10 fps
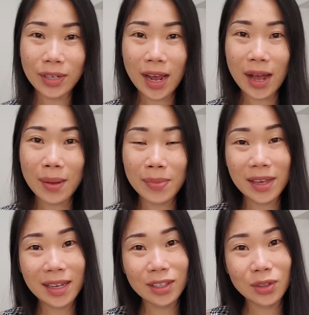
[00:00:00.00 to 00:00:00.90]

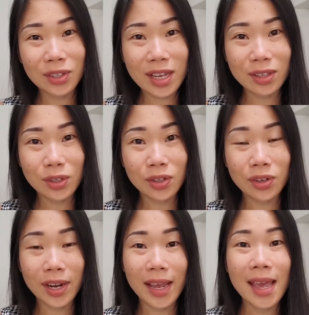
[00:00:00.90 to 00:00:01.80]
the Gâteau
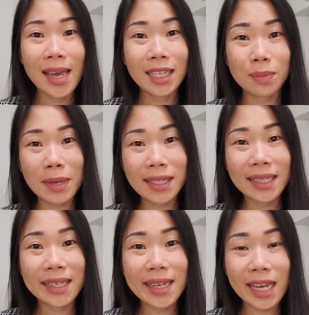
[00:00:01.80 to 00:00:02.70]
Saint-Honoré. It's
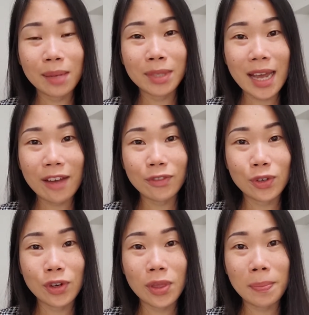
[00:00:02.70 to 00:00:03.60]
basically named
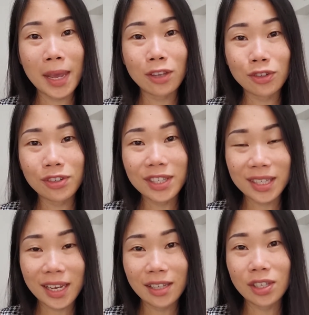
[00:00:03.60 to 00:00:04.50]
after the patron
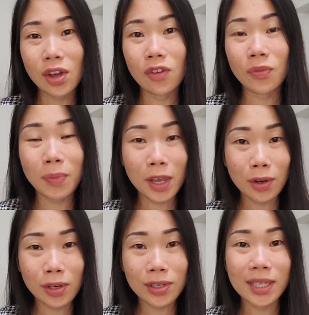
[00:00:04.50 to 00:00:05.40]
saint of
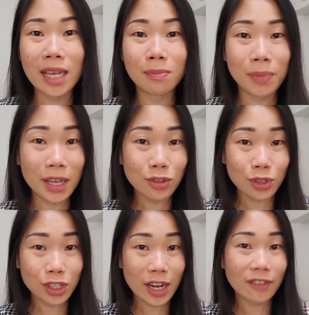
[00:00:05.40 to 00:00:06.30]
bakers and
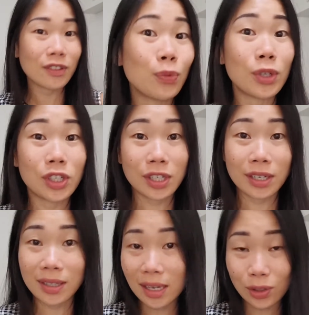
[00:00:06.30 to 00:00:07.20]
pastry chefs, which
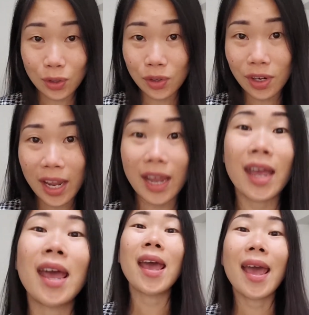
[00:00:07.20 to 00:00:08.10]
is
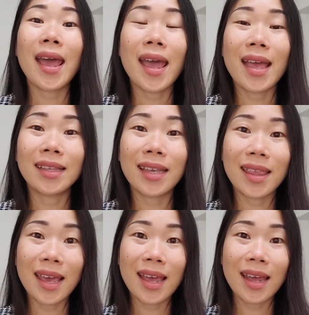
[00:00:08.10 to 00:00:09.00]
Saint-Honoré. And
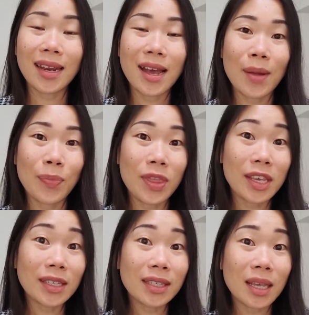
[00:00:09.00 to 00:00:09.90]
then
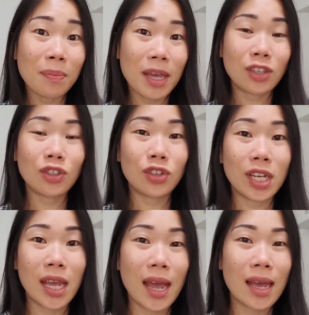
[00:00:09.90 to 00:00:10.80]
this
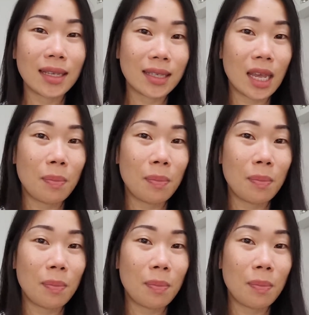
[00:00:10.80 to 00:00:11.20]
pastry has a